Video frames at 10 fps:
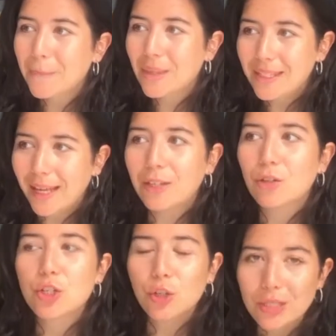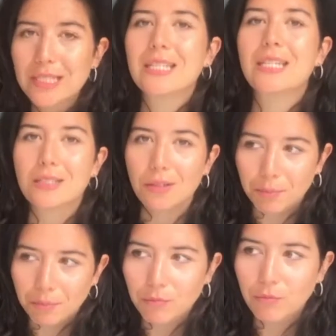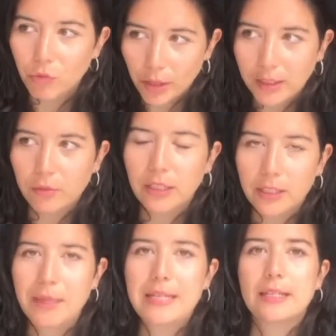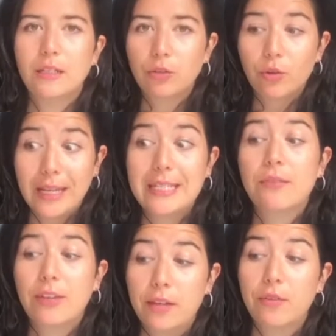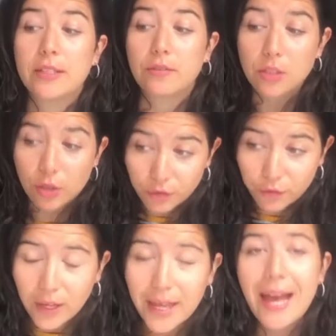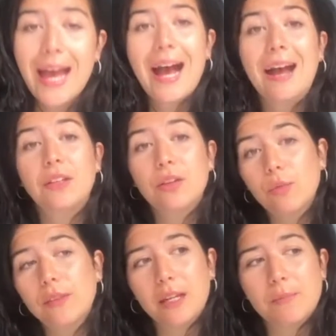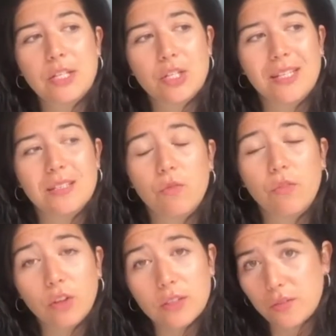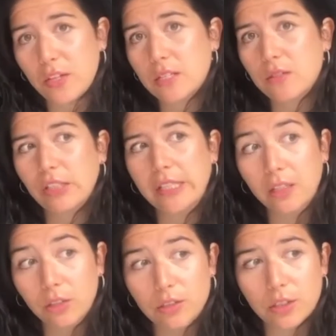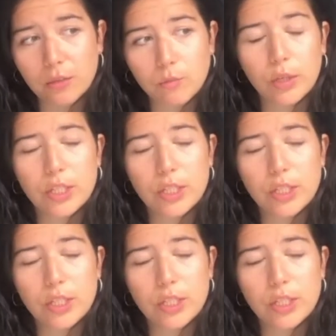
yeah, you're sure to see some really amazing, creative, innovative stuff. And the other one that I'd mention is the Volks Festival in London, which